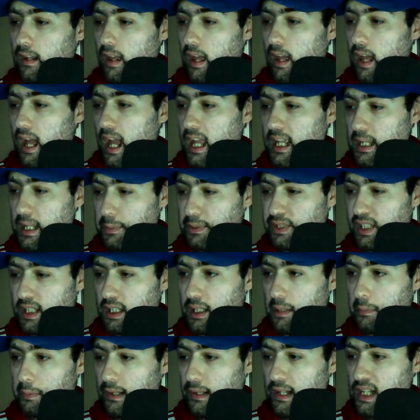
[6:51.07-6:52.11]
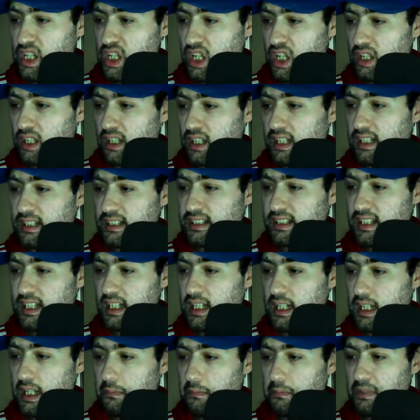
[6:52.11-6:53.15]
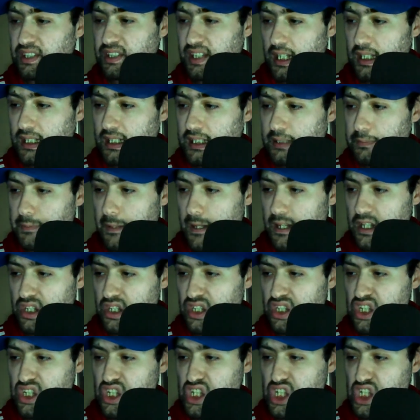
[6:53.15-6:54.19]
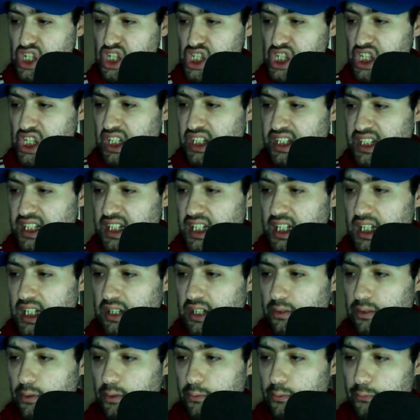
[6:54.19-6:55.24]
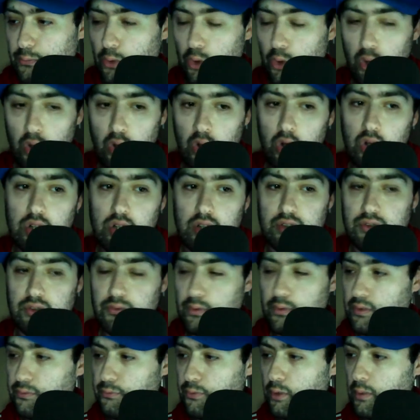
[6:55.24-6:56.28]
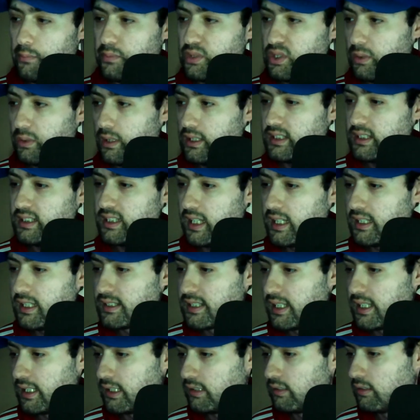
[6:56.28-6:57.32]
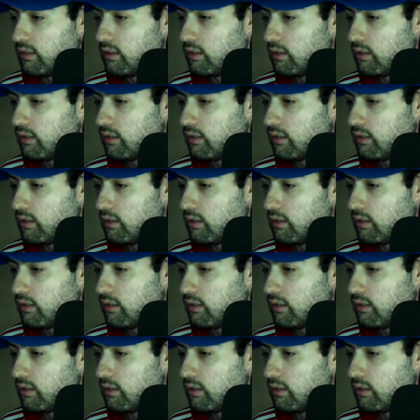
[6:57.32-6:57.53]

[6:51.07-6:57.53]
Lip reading: 80% completion is the Mercedes-Benz GT4 from 2018.